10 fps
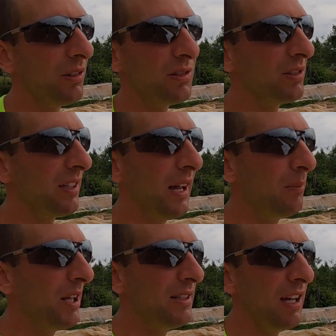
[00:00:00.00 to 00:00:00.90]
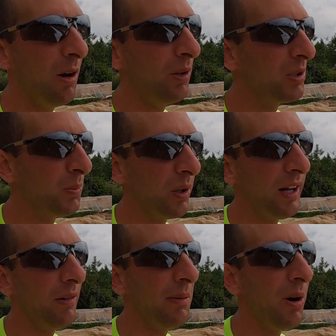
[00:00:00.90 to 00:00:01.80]
It was the same detail. We just
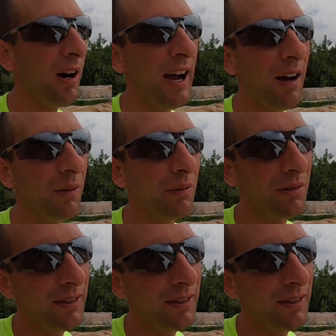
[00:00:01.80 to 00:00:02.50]
pulled that rebar out,